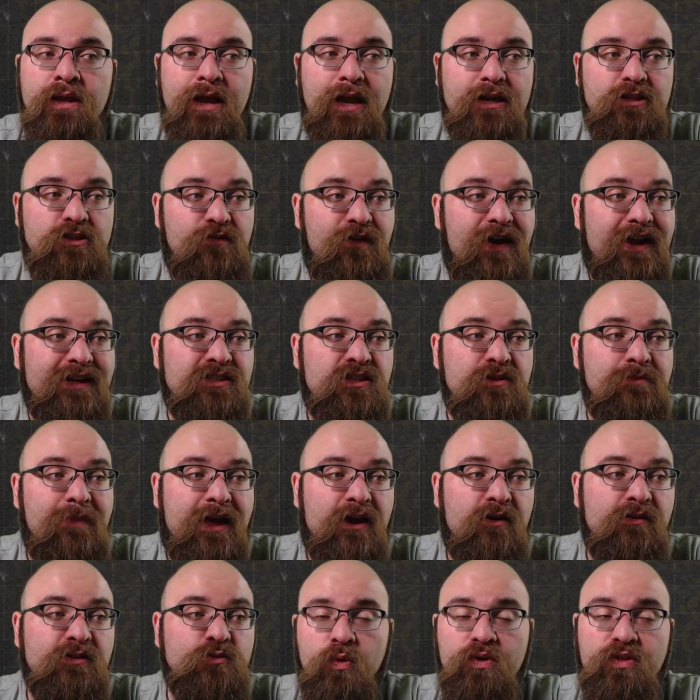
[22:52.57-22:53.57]
And the fact of the
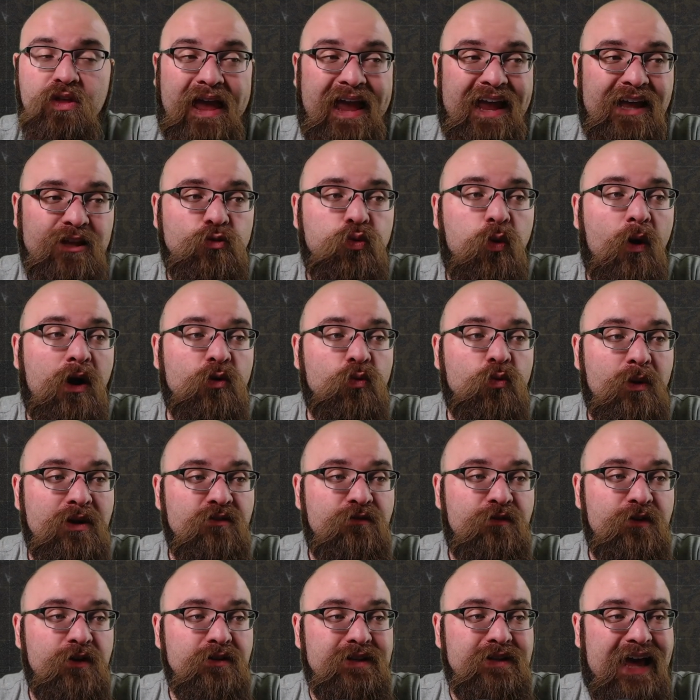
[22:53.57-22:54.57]
matter is, with Antoine
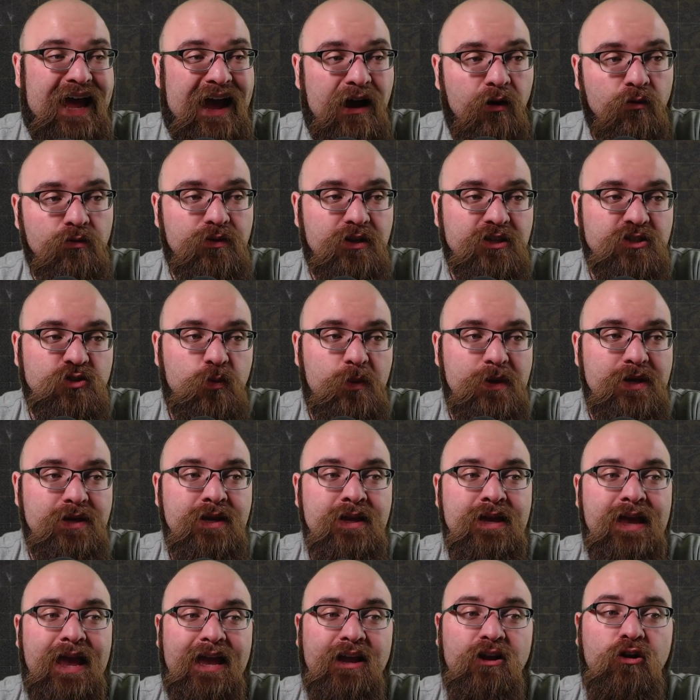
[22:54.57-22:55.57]
Winfield out this week
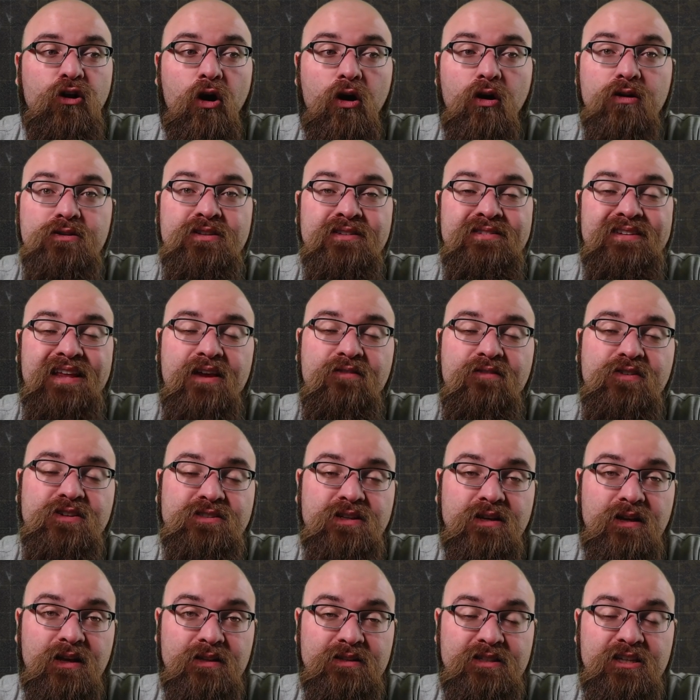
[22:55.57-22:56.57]
and Carlton
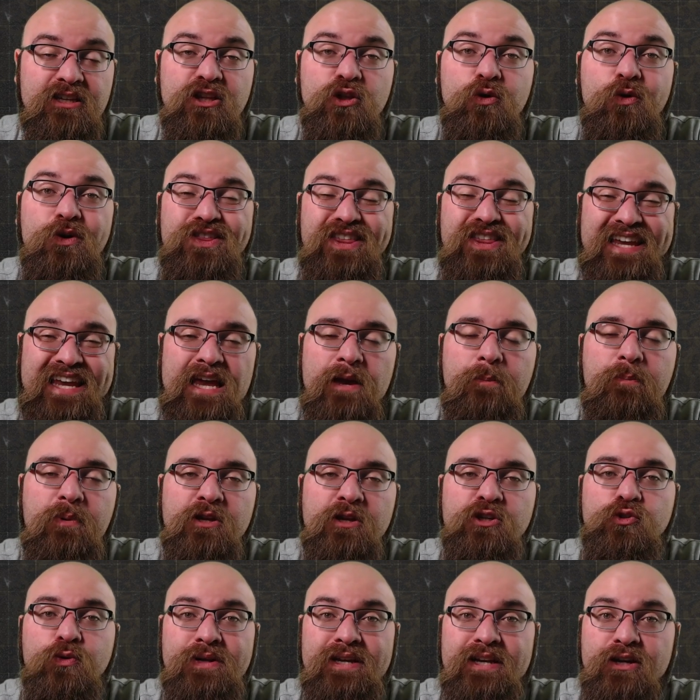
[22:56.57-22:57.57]
Davis dealing with a hip
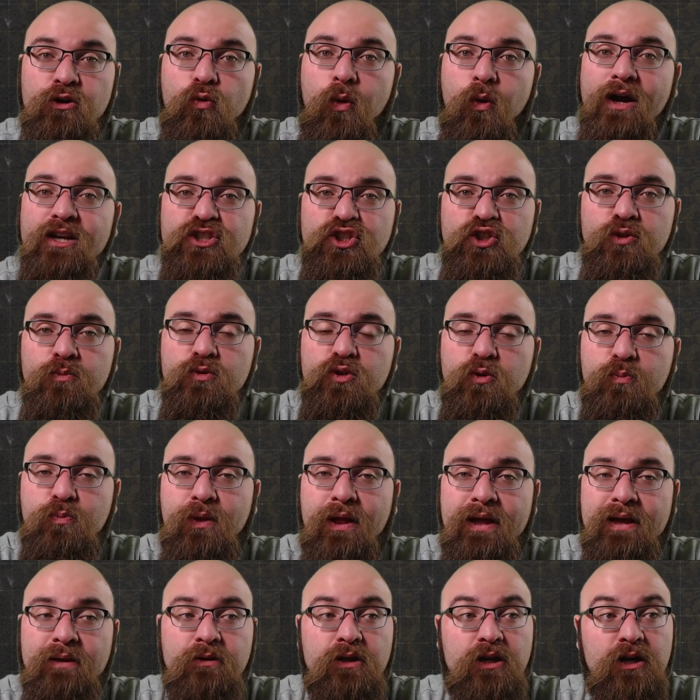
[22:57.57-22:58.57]
injury and questionable to
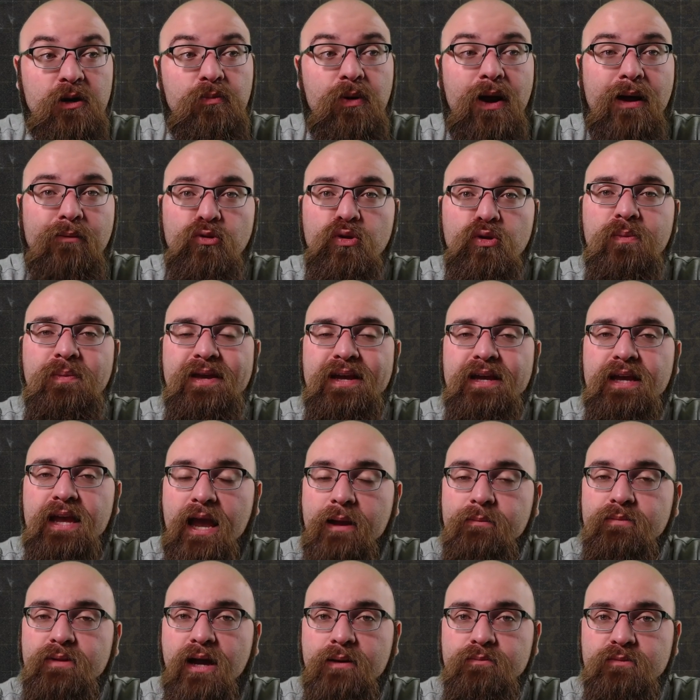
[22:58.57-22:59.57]
play and going to probably be a
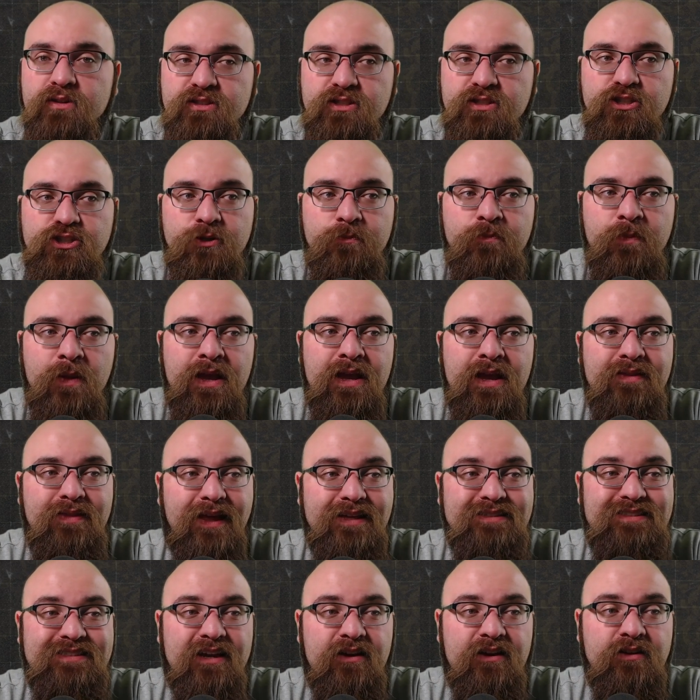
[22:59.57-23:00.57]
game time decision,
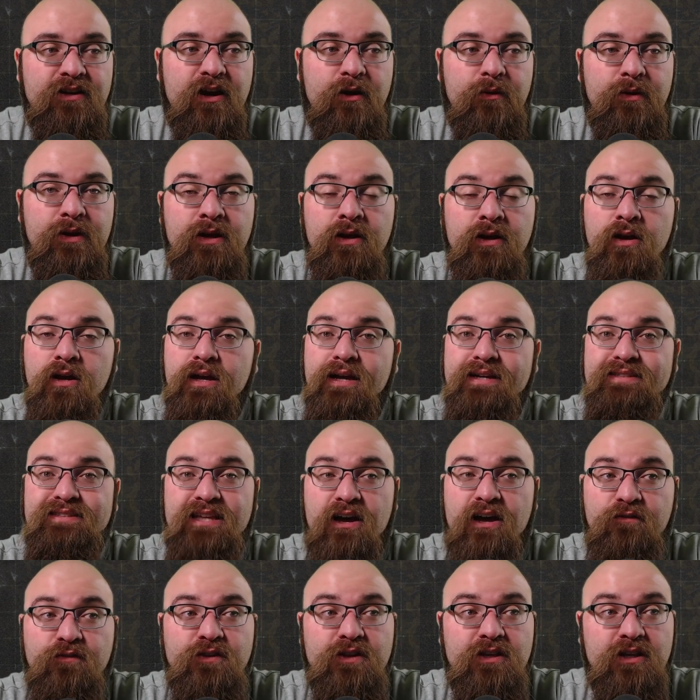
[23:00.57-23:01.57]
that secondary is
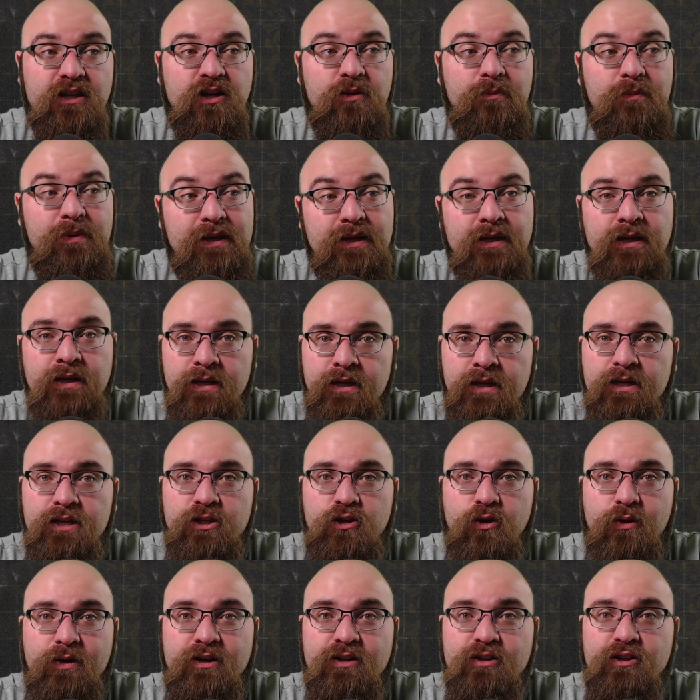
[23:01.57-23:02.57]
definitely going to be,
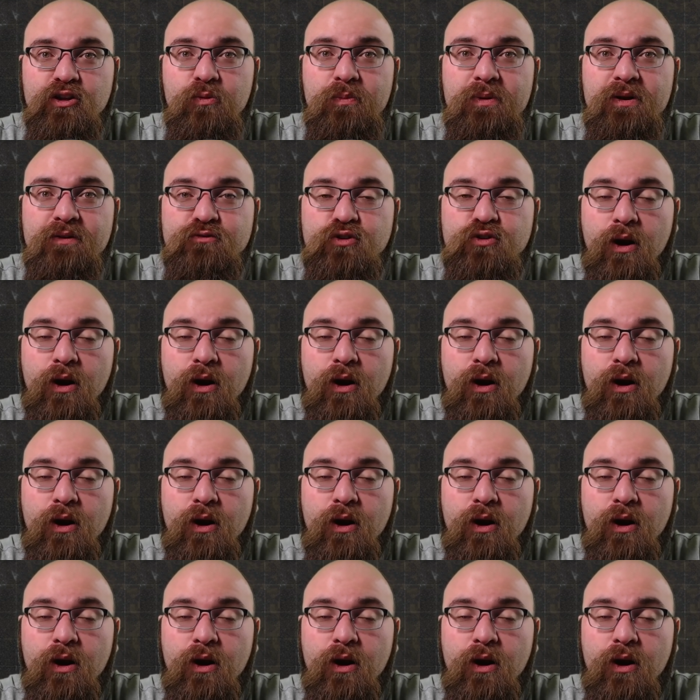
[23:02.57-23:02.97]
you know, in a little bit of